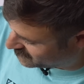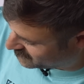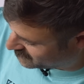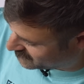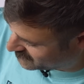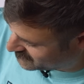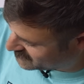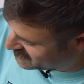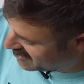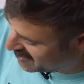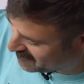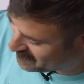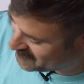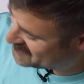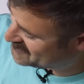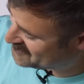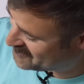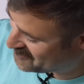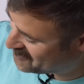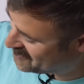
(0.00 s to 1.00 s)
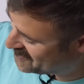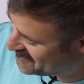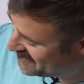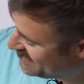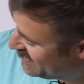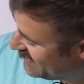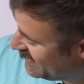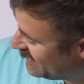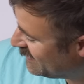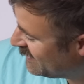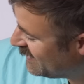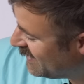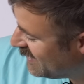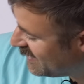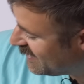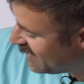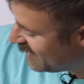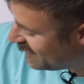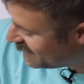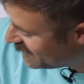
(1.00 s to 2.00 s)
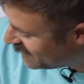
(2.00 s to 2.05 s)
the top is the whole thing. And